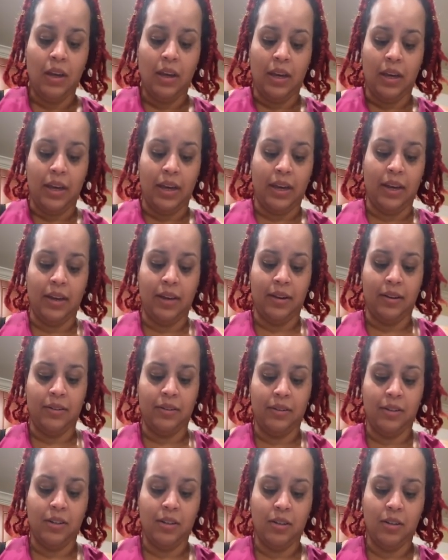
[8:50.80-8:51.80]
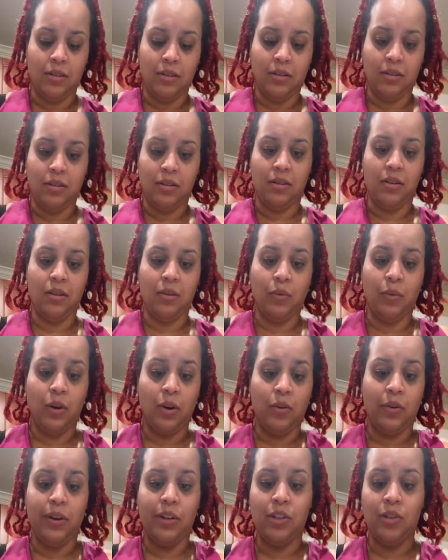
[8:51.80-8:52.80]
And we're
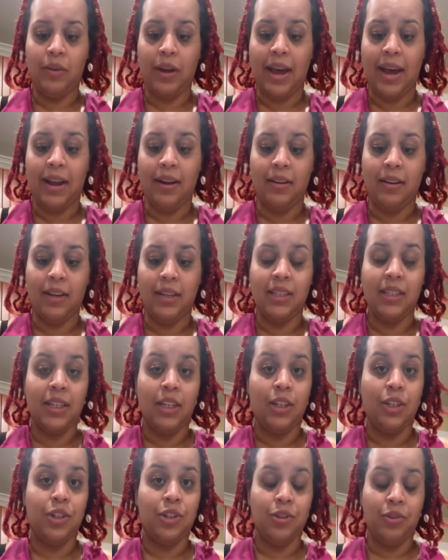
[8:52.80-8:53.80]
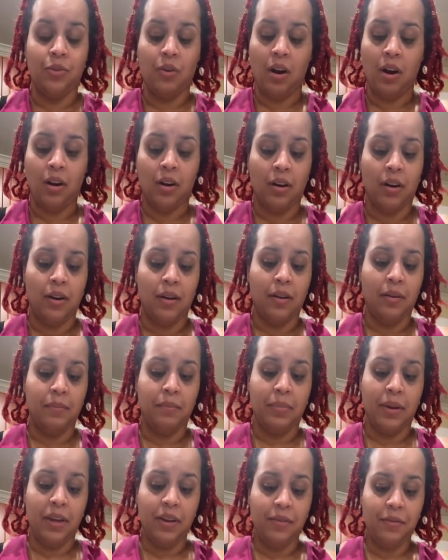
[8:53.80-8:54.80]
going to add this into our
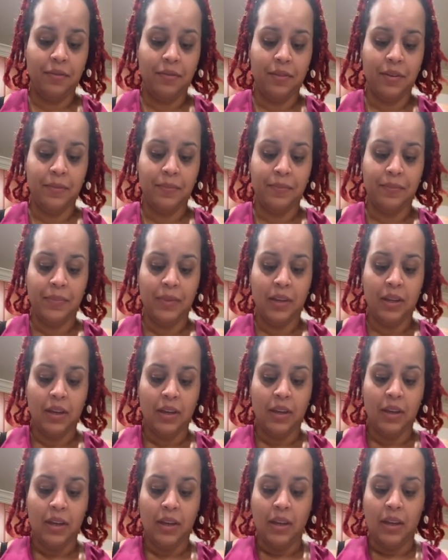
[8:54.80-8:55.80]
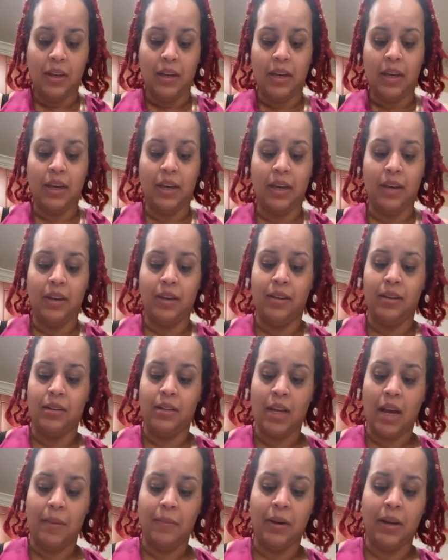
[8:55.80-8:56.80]
beef, and
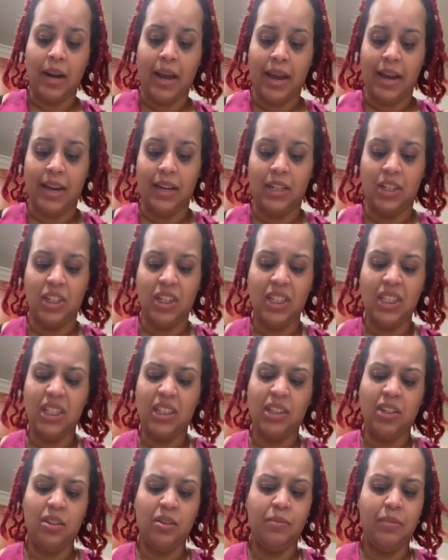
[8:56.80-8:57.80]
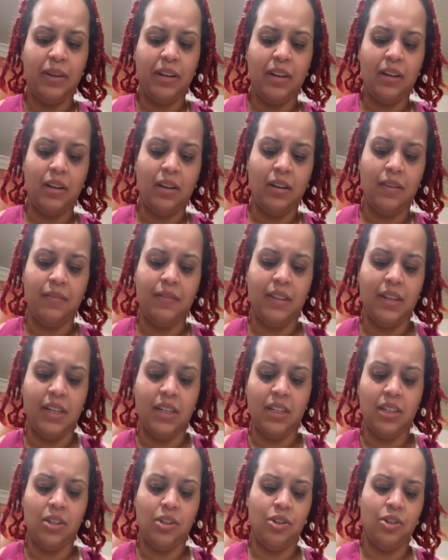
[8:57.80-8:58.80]
I'm going to add just a little bit of
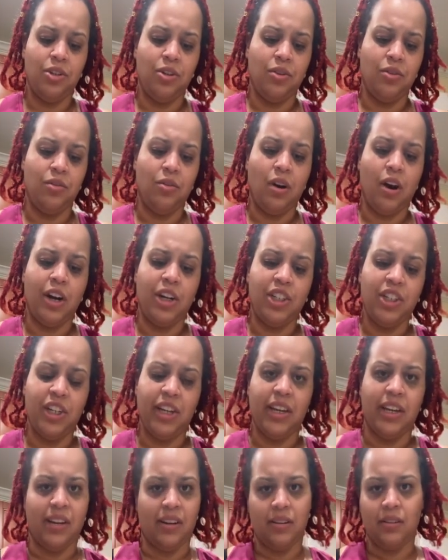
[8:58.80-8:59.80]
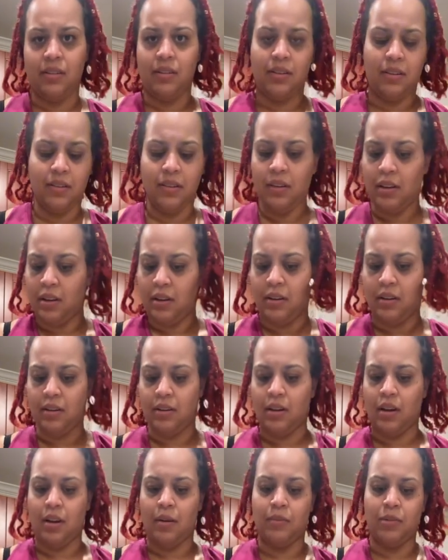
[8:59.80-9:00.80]
this to our chicken, and
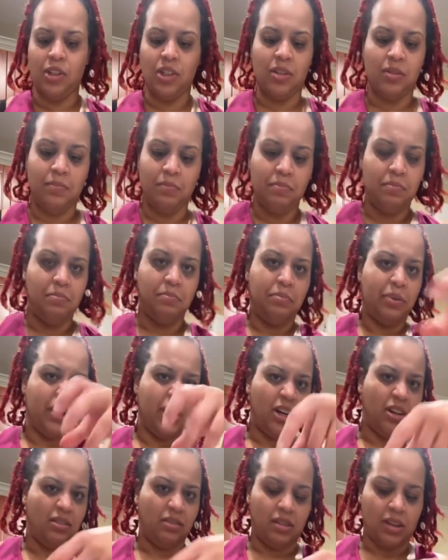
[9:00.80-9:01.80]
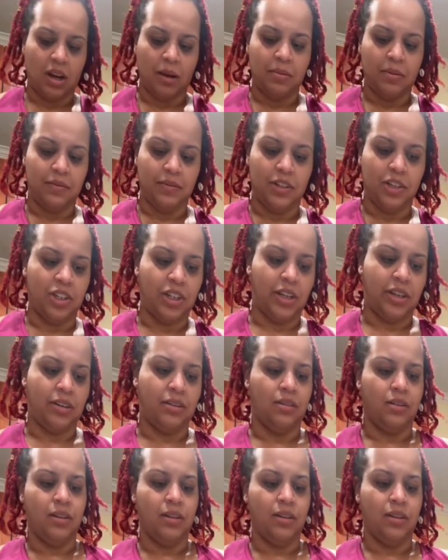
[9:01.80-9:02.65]
just put it on top of the chicken,